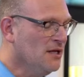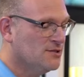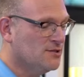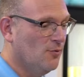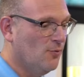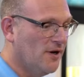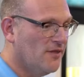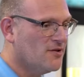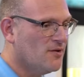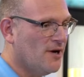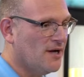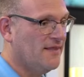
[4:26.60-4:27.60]
So one of the
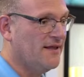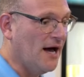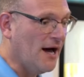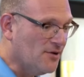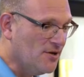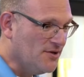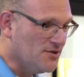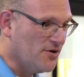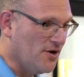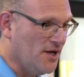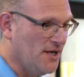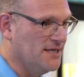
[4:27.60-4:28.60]
tteokbokki that I'm going to be
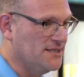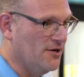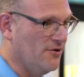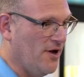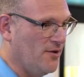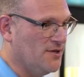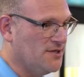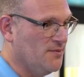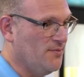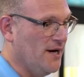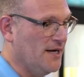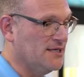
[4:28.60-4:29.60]
trying is the grandma
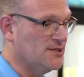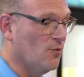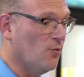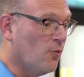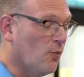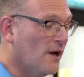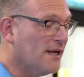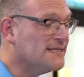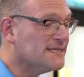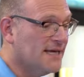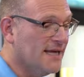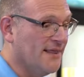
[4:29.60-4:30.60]
tteokbokki. So what
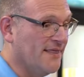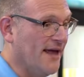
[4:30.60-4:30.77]
is in